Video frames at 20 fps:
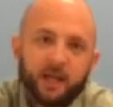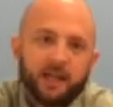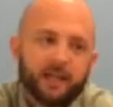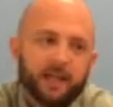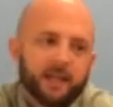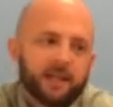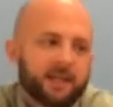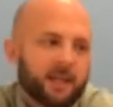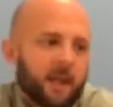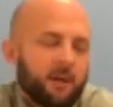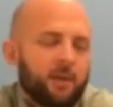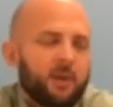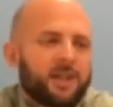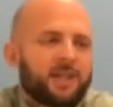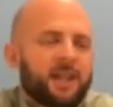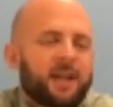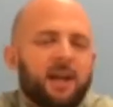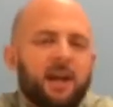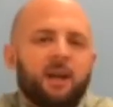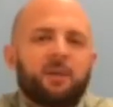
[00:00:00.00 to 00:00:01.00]
Yes, I would
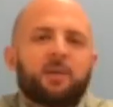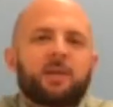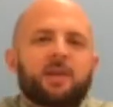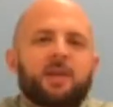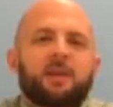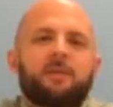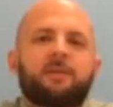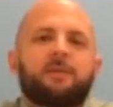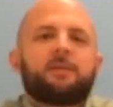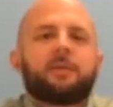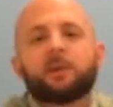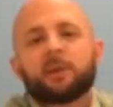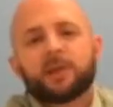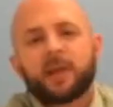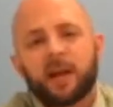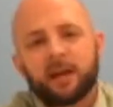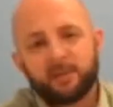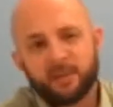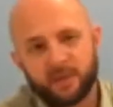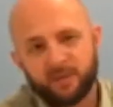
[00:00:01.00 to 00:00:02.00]
say I was a
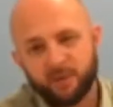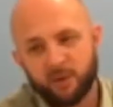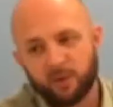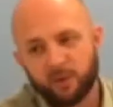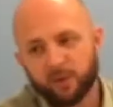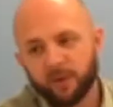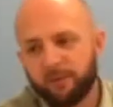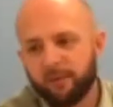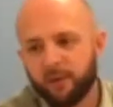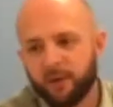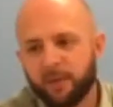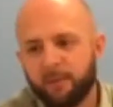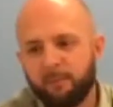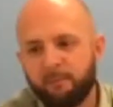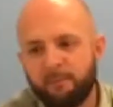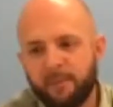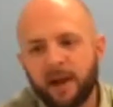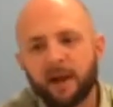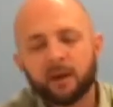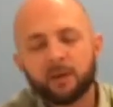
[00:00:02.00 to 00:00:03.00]
full-time smoker for
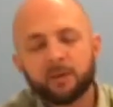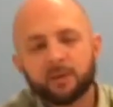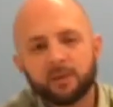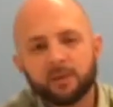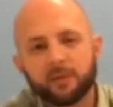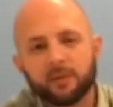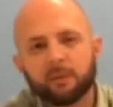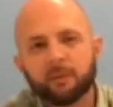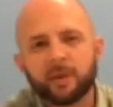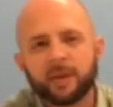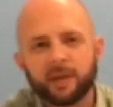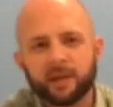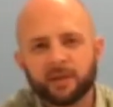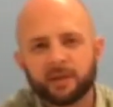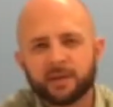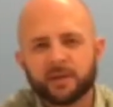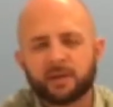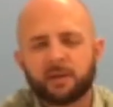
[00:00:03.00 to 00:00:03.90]
about 3 years,